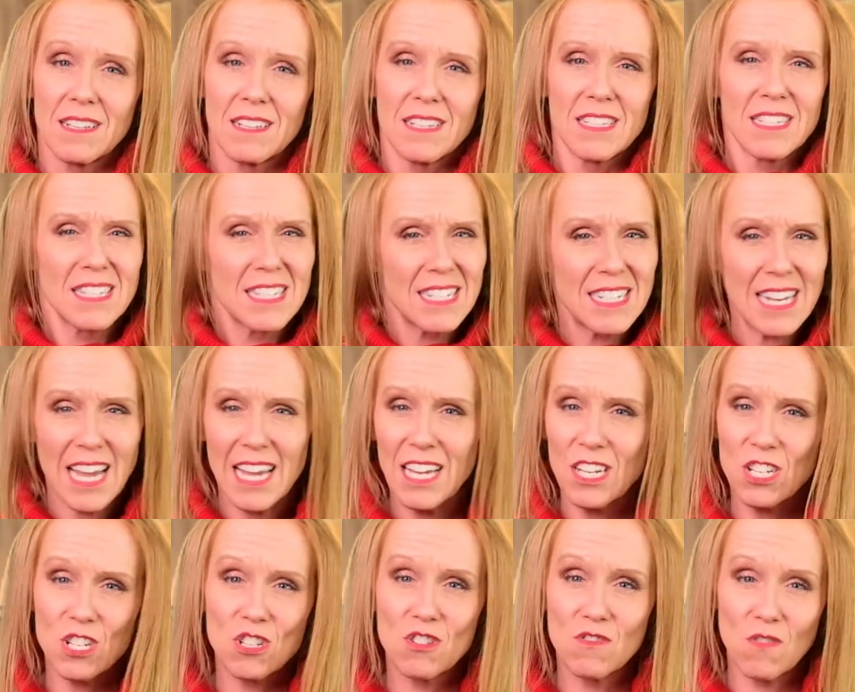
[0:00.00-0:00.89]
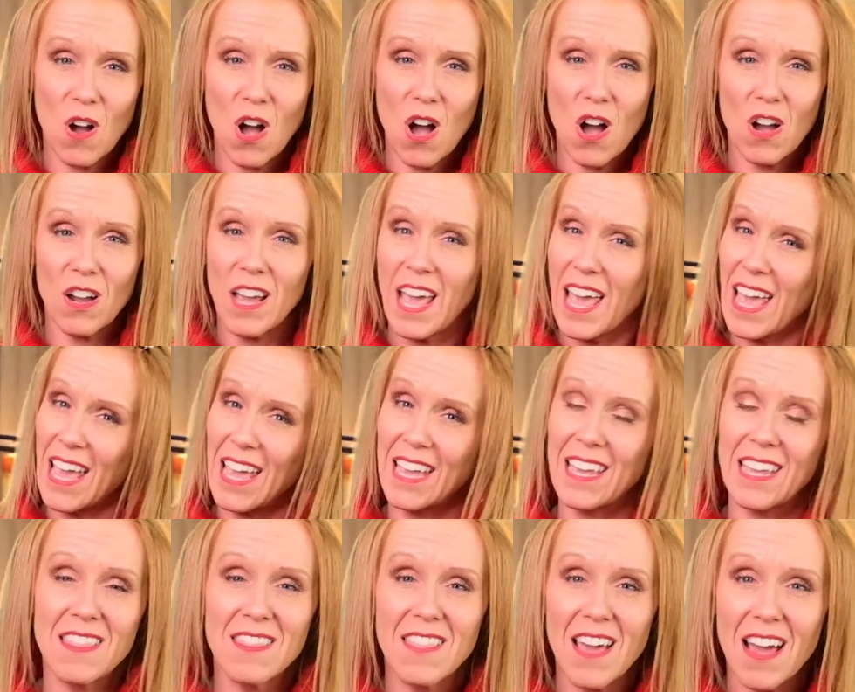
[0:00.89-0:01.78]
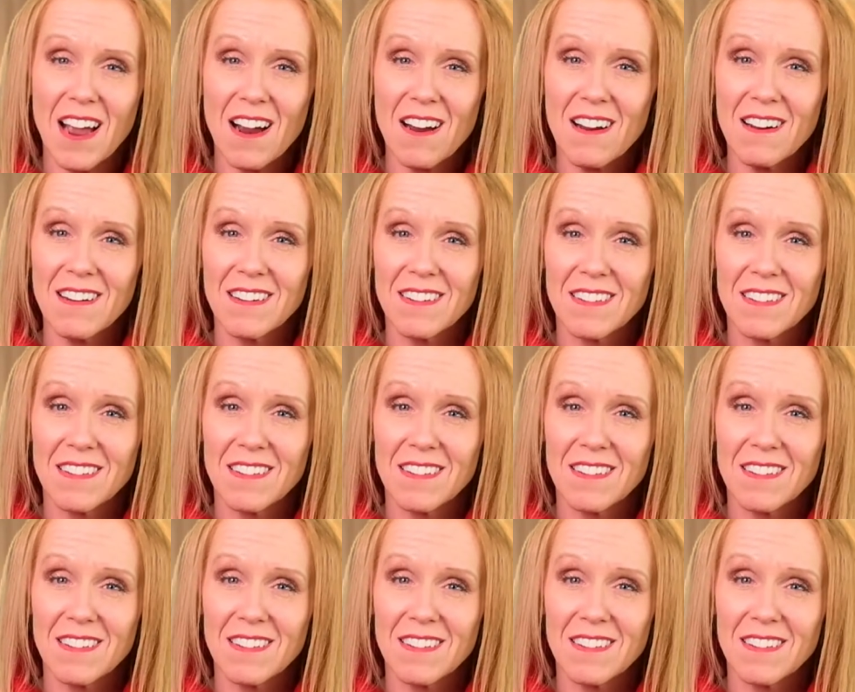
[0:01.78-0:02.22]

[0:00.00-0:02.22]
Stay strong, hang in there